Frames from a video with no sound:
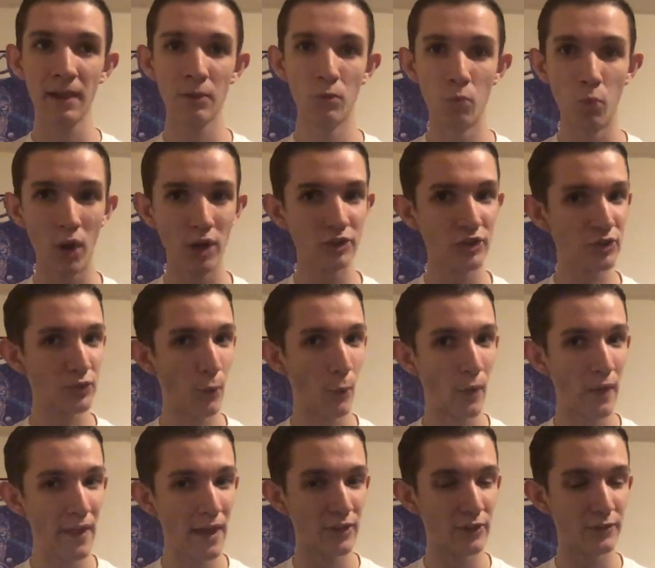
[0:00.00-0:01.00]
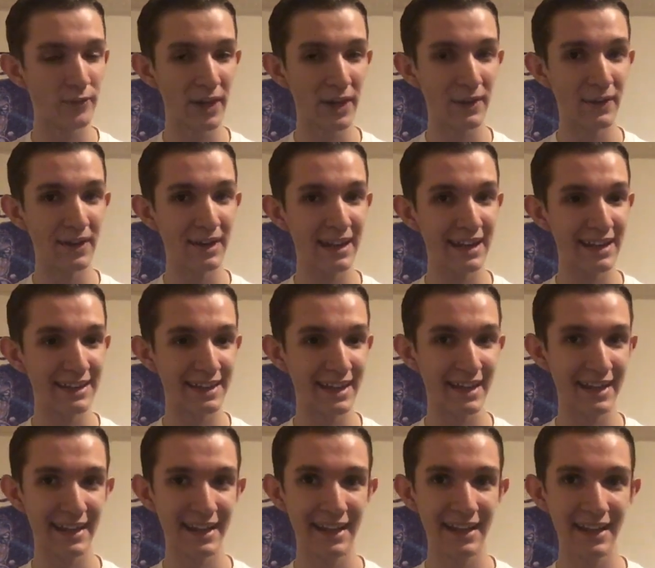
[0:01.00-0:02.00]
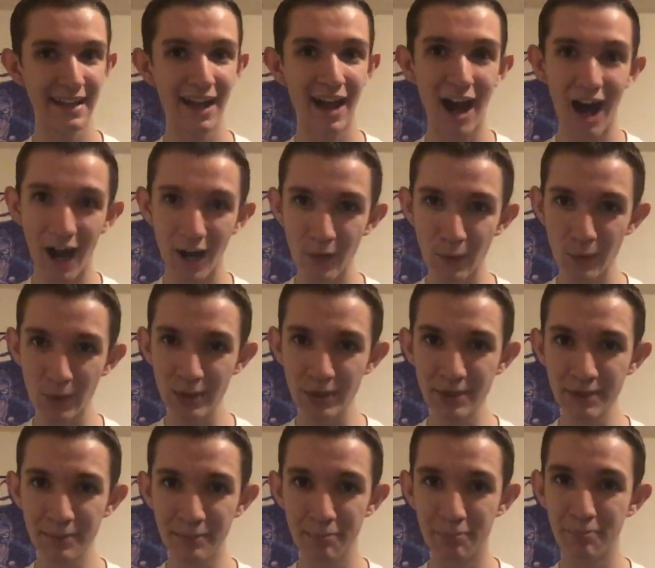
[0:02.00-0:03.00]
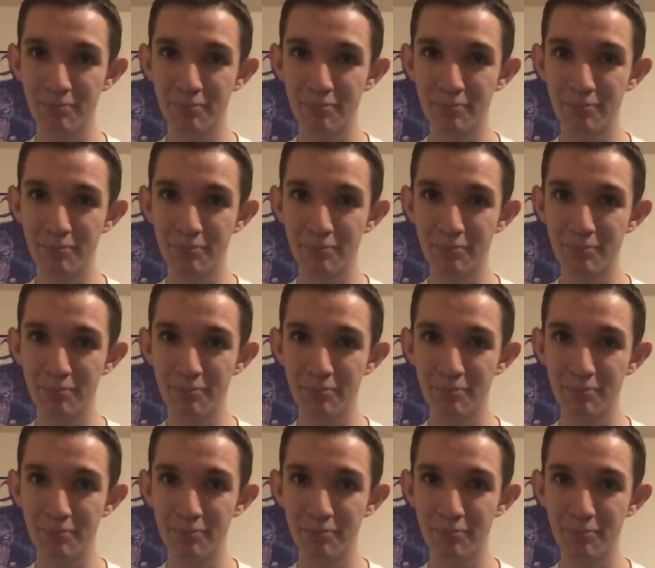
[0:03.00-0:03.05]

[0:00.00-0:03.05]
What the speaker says: One story that's very like awkward,